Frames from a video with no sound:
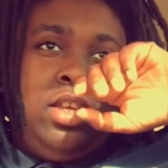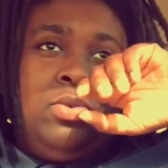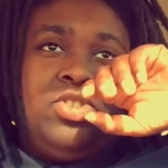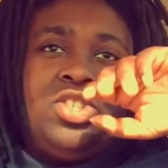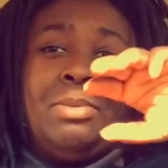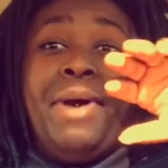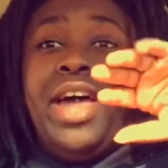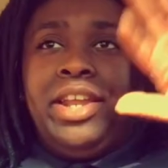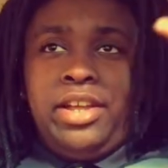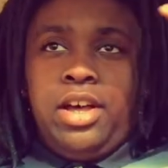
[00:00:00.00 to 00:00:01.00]
it was just a
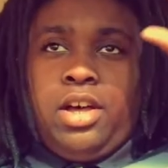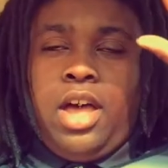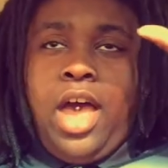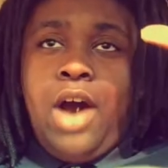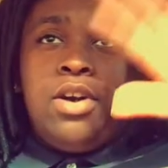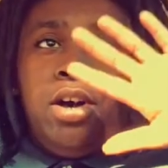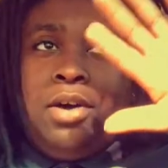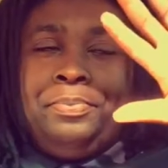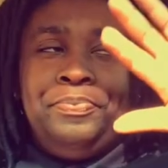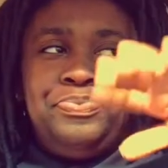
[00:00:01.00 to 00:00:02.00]
bad
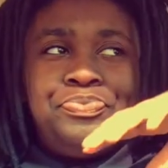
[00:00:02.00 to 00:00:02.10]
outcome.